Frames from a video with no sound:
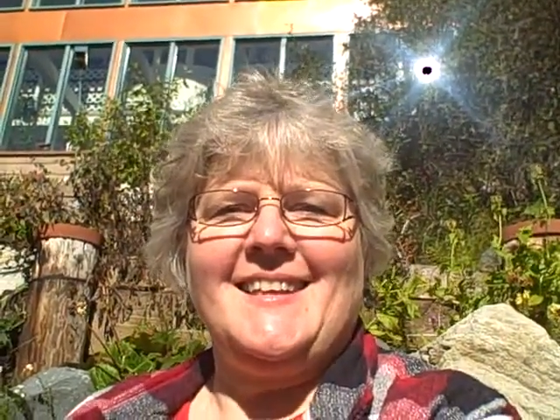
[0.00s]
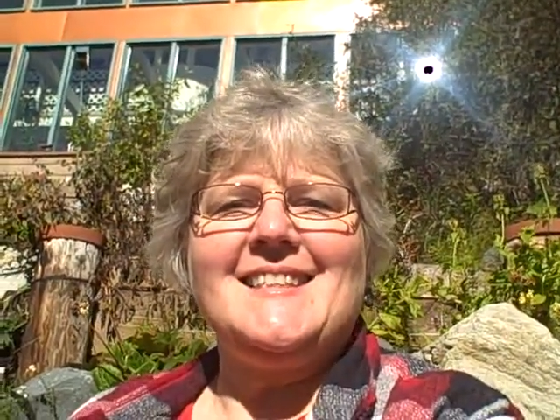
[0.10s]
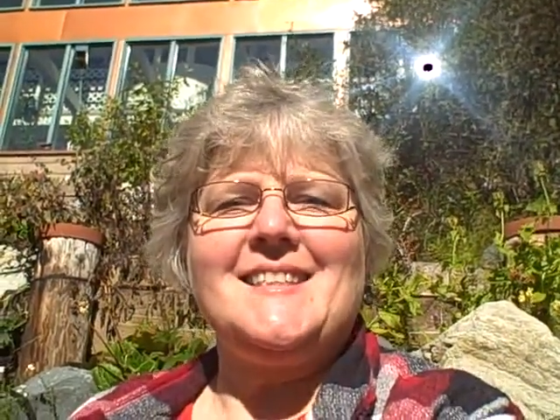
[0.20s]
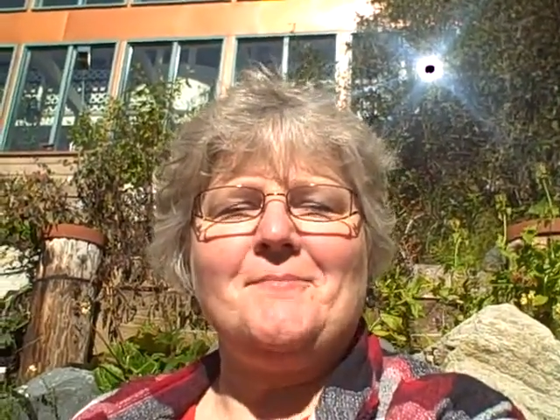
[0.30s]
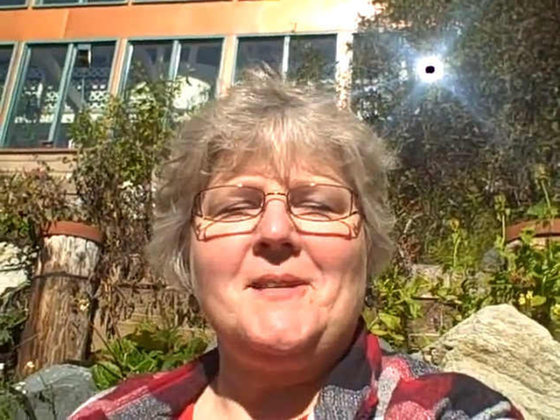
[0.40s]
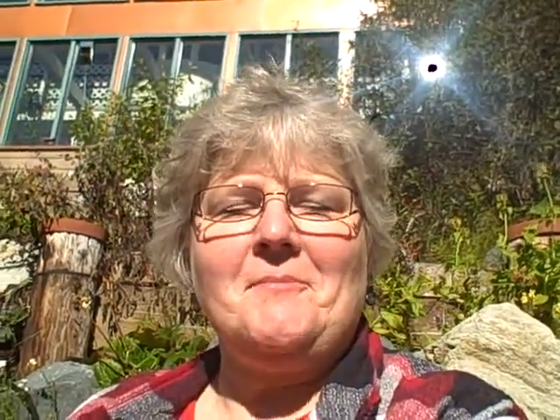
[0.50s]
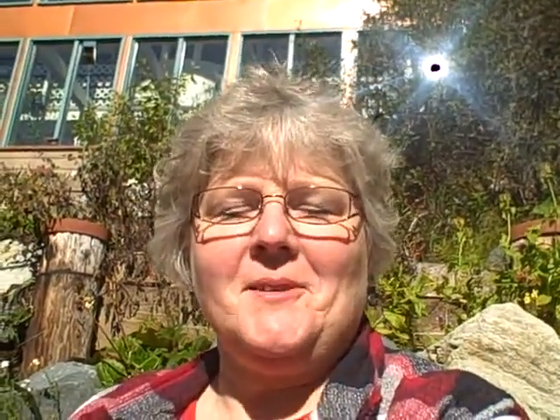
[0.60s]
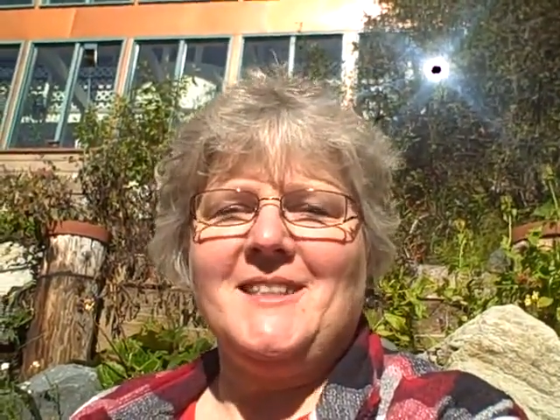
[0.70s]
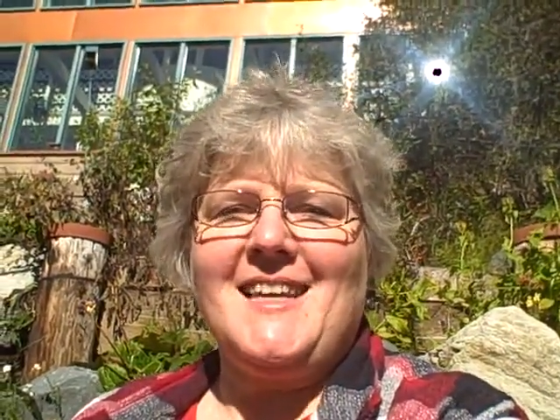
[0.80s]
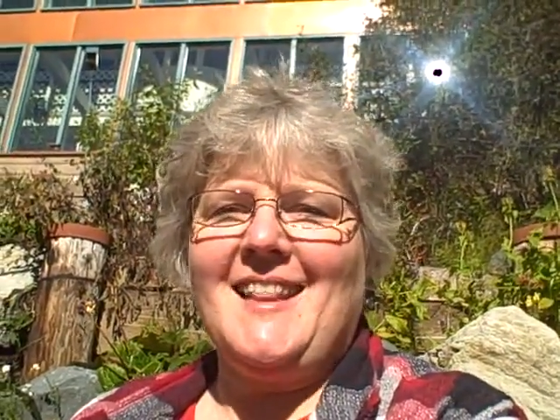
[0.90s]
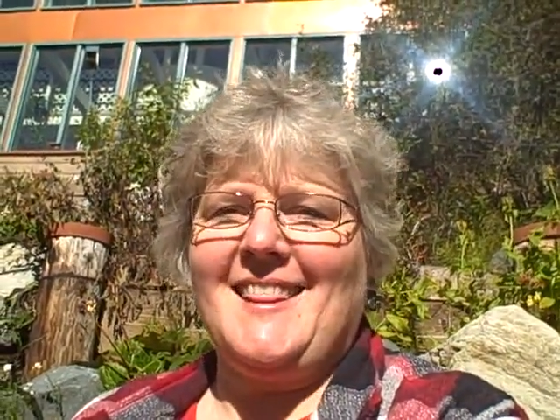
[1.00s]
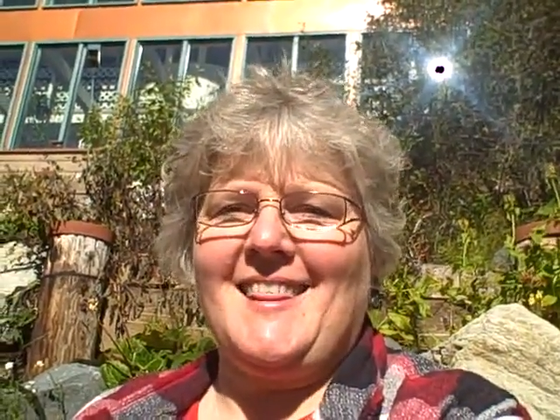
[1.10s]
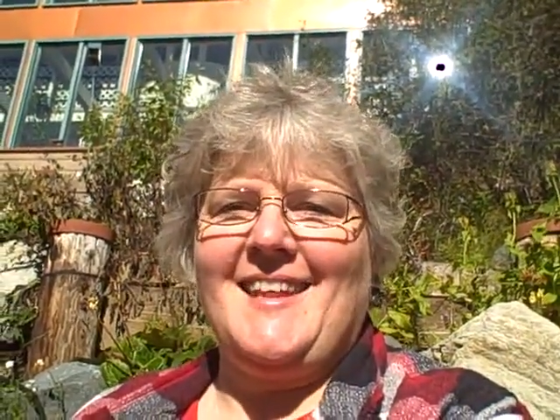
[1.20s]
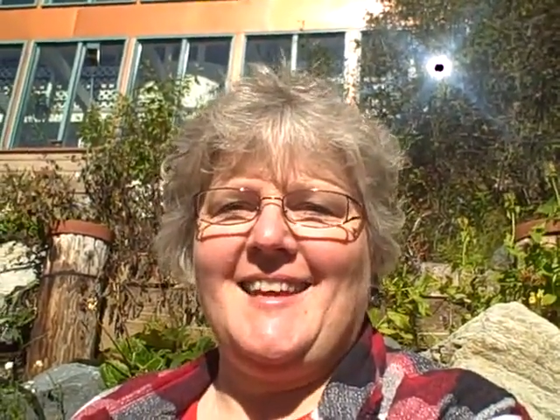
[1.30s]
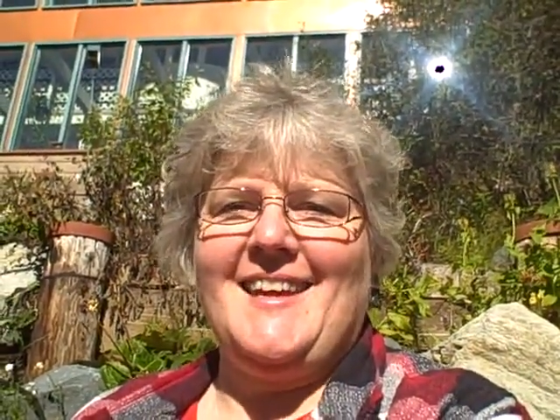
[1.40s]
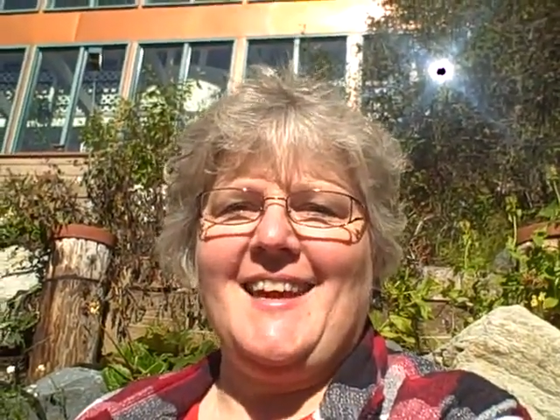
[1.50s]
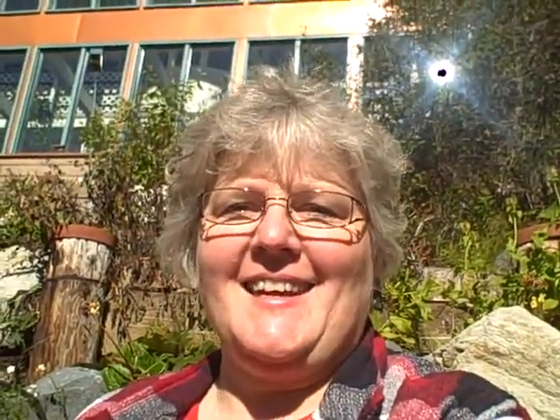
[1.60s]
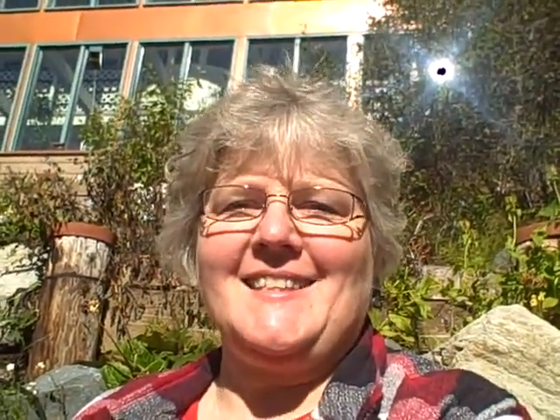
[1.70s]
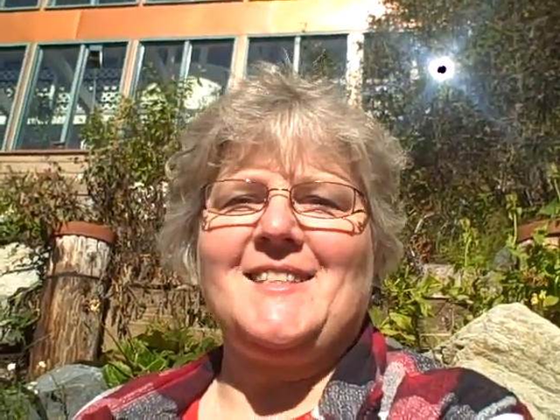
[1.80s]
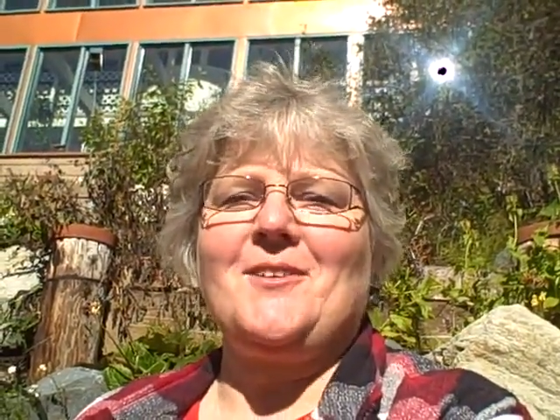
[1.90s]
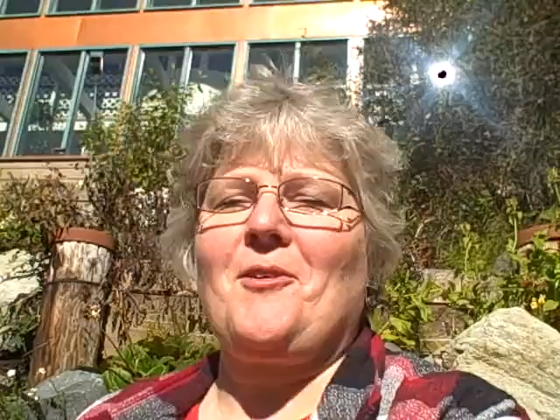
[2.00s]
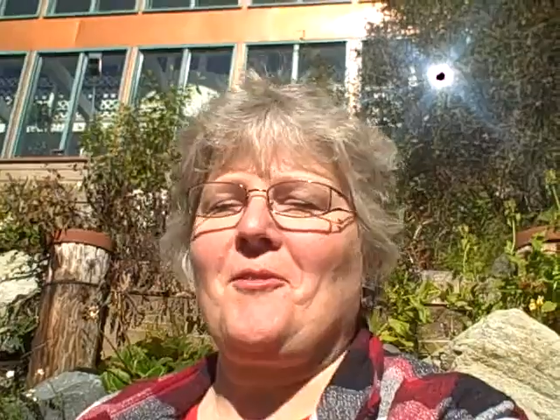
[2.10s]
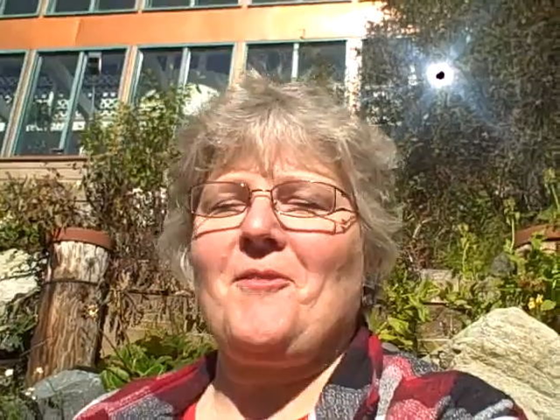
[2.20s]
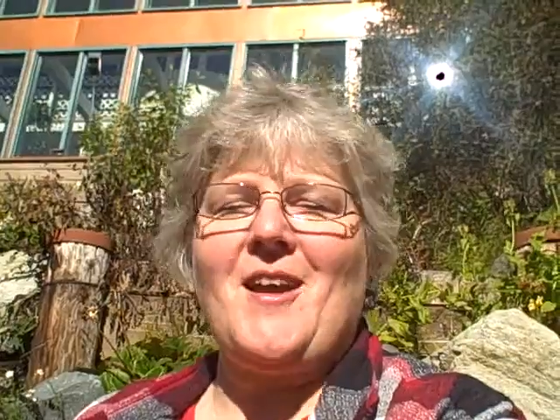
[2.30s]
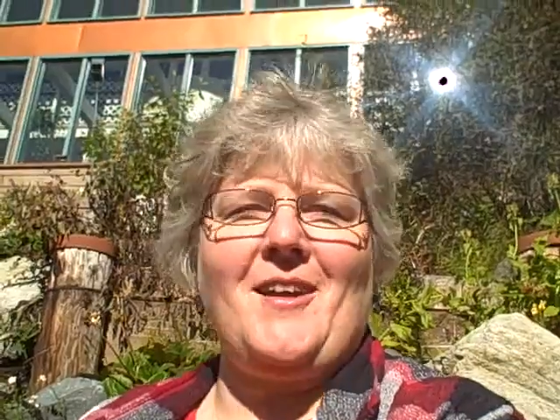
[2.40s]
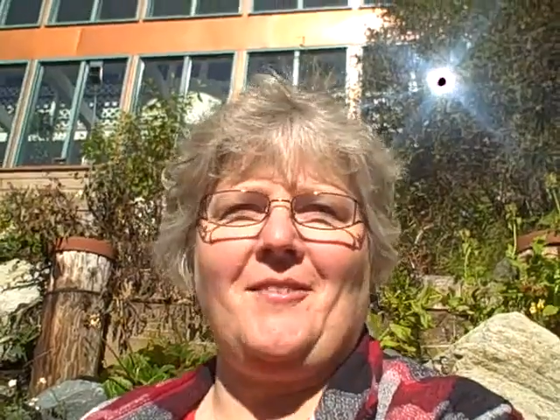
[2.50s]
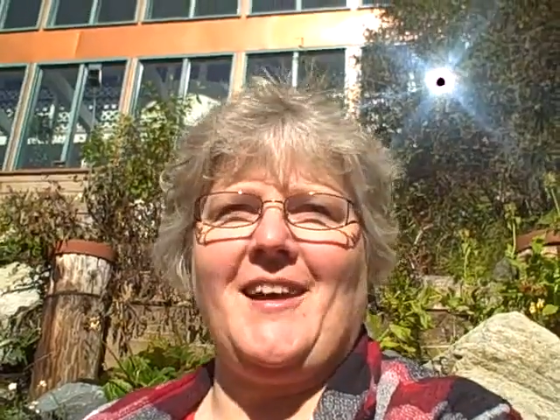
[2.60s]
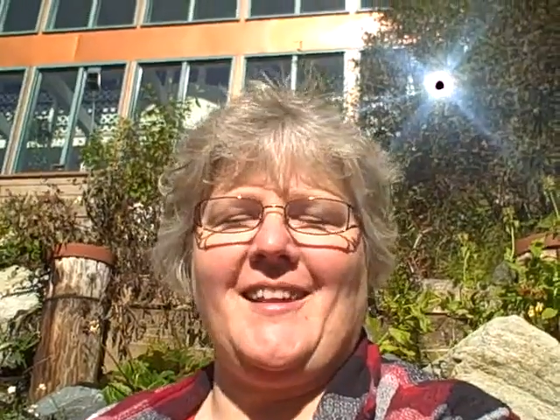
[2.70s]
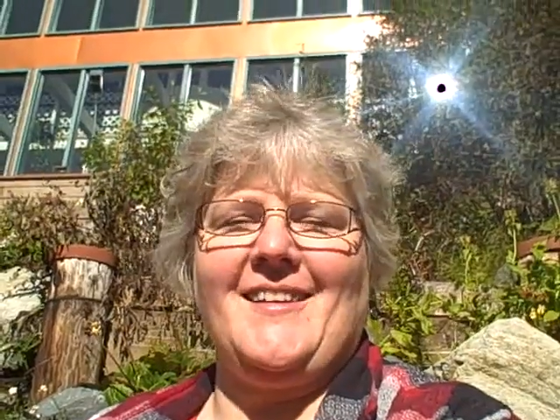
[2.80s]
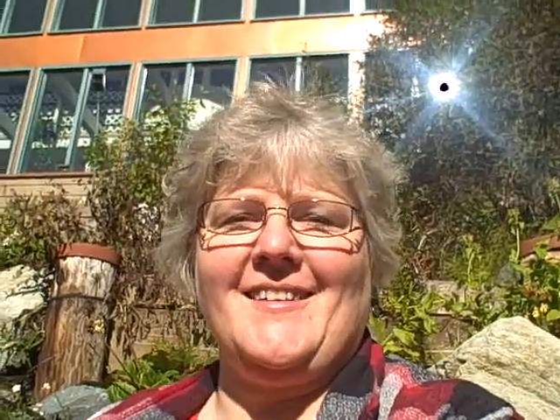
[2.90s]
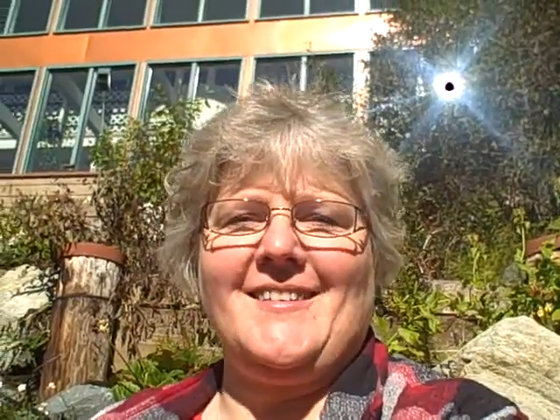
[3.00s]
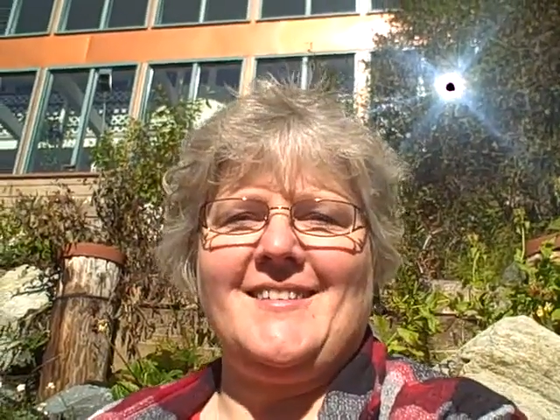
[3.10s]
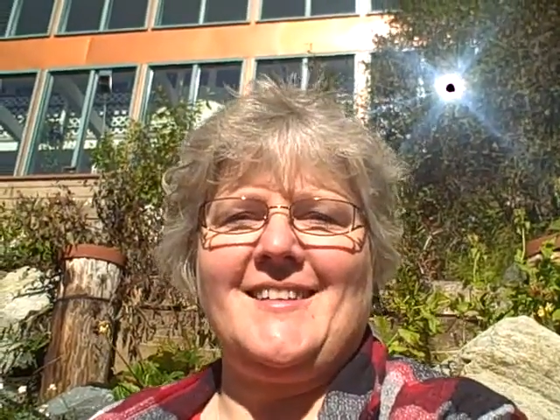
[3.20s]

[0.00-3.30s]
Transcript: It's September 10th and it's great weather.